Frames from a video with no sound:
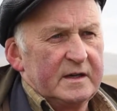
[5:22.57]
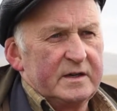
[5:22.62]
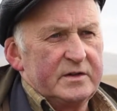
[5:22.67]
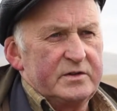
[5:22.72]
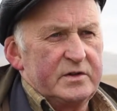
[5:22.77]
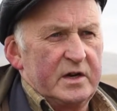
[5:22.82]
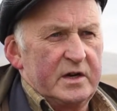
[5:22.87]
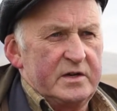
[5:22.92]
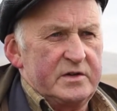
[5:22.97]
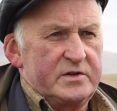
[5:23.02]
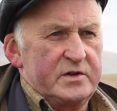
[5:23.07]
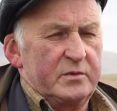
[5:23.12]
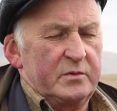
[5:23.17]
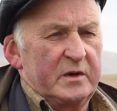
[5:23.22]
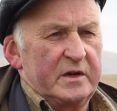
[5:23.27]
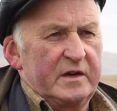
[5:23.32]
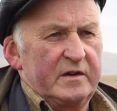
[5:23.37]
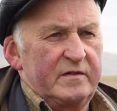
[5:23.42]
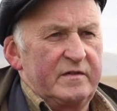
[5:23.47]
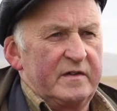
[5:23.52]
change their
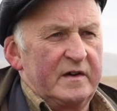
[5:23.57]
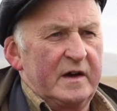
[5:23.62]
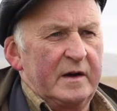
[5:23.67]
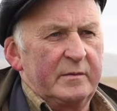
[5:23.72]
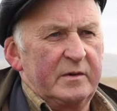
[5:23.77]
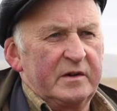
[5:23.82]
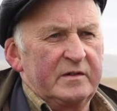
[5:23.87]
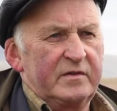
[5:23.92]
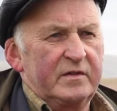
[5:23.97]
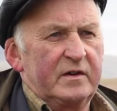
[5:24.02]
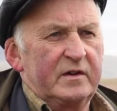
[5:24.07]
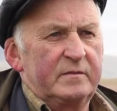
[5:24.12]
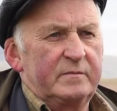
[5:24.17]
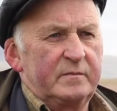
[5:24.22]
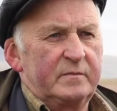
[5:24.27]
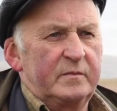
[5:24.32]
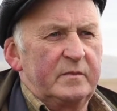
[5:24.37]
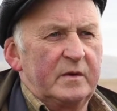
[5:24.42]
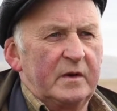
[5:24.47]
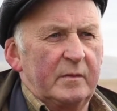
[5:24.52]
way of farming for
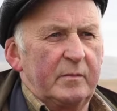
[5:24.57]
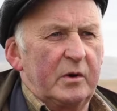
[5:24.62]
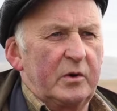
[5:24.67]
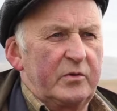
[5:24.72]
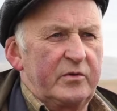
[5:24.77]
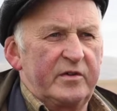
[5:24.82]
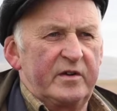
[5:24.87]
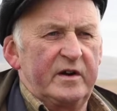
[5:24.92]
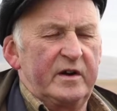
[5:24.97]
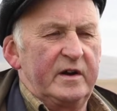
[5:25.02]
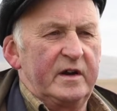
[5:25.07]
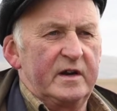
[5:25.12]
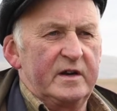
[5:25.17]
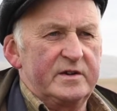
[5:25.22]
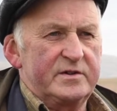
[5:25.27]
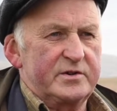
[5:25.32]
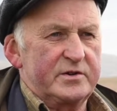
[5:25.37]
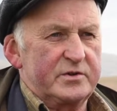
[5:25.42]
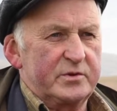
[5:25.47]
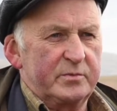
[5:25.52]
about 3
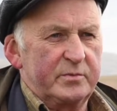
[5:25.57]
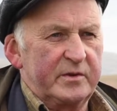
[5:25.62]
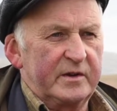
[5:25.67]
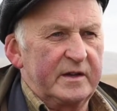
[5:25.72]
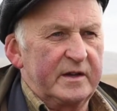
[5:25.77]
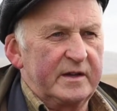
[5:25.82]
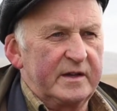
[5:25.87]
days or something,